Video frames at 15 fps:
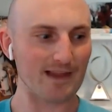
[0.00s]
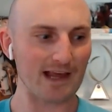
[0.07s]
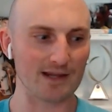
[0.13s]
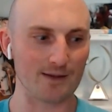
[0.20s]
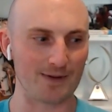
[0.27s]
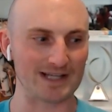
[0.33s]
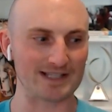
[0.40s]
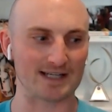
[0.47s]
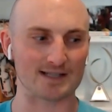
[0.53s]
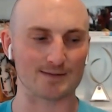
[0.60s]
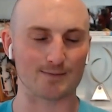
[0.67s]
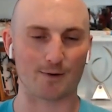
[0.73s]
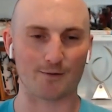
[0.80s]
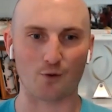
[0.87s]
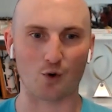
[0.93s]
the business
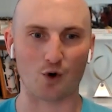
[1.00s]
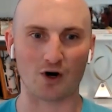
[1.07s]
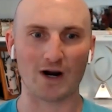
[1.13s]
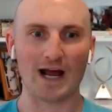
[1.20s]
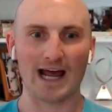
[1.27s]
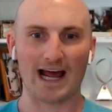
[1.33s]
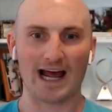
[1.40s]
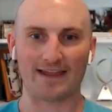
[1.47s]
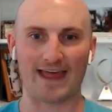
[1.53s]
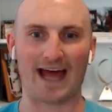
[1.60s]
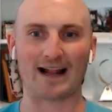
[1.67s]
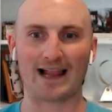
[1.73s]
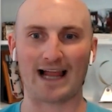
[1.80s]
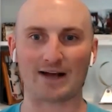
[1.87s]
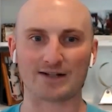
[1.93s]
before, and
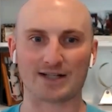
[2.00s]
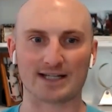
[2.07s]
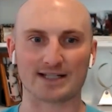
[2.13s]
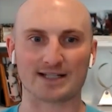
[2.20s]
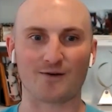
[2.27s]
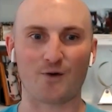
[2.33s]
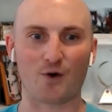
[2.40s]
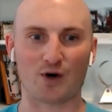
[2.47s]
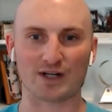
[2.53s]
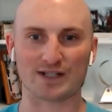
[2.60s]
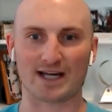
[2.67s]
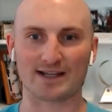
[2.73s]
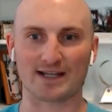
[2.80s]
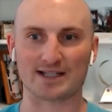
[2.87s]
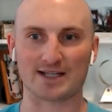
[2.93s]
that allows us to focus
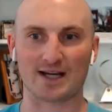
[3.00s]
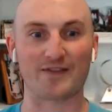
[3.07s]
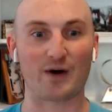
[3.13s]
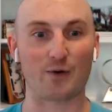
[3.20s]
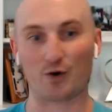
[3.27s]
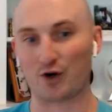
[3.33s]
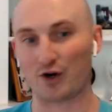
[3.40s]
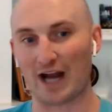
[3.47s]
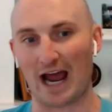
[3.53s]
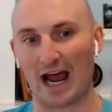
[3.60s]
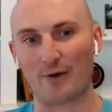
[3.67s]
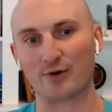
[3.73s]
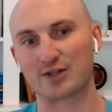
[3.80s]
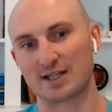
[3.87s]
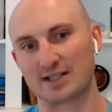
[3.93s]
on the stuff that we're good
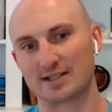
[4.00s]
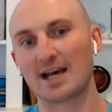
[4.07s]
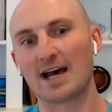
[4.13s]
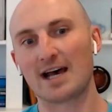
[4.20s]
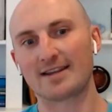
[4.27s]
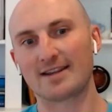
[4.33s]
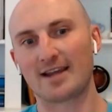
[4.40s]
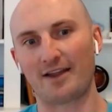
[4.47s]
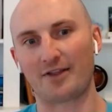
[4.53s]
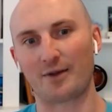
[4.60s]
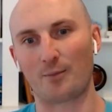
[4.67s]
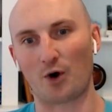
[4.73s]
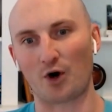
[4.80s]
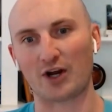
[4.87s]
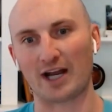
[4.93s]
at, which is the the
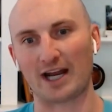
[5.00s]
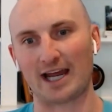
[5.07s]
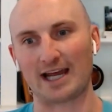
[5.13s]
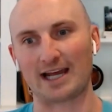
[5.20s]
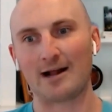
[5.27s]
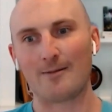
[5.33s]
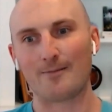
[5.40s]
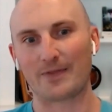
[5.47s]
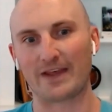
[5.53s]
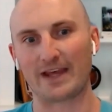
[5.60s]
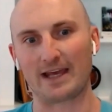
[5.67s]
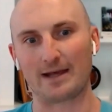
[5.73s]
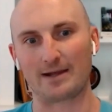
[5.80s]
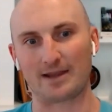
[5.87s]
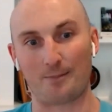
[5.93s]
marketing,
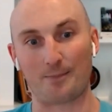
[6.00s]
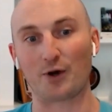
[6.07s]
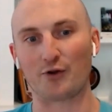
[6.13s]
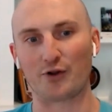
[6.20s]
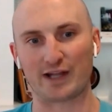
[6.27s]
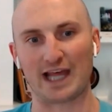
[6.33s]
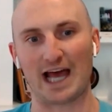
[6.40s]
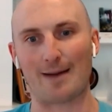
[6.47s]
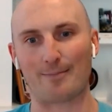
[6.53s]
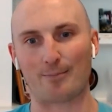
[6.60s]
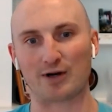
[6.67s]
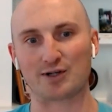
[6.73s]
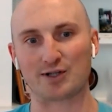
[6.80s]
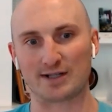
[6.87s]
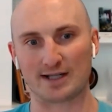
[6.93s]
the the building, the
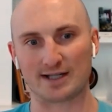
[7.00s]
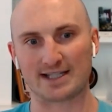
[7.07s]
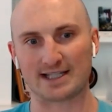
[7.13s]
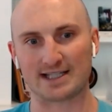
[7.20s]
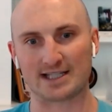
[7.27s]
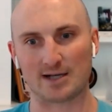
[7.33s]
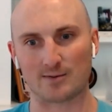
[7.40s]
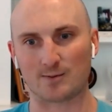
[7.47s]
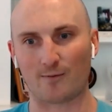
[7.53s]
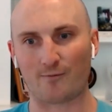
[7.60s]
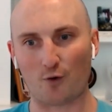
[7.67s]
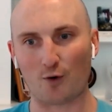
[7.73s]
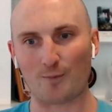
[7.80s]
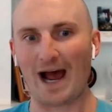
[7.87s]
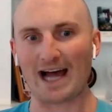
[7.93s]
operation, the systems
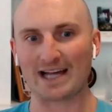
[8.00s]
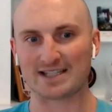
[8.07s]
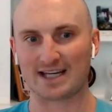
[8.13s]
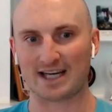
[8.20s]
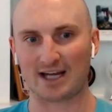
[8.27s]
before passing it